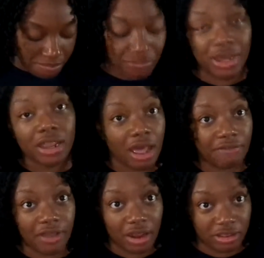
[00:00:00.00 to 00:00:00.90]
but I've
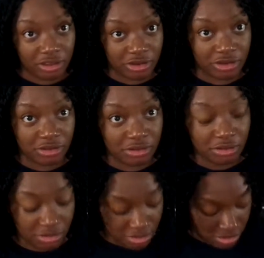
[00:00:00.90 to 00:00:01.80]
got a
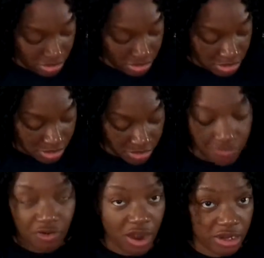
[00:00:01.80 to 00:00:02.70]
good
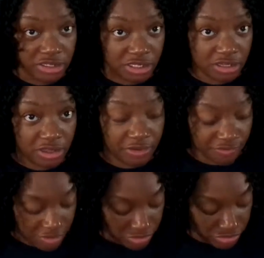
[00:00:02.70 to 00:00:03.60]
variety of
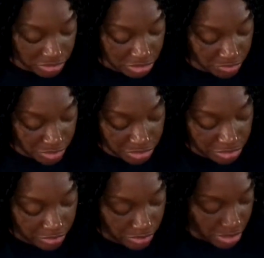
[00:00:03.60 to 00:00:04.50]
colors as well too.
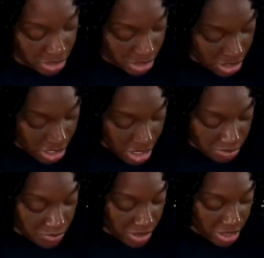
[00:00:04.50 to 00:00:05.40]

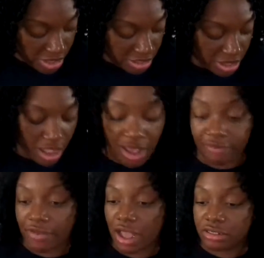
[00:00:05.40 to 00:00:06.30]
But
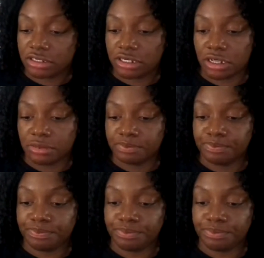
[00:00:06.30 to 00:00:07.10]
I've got some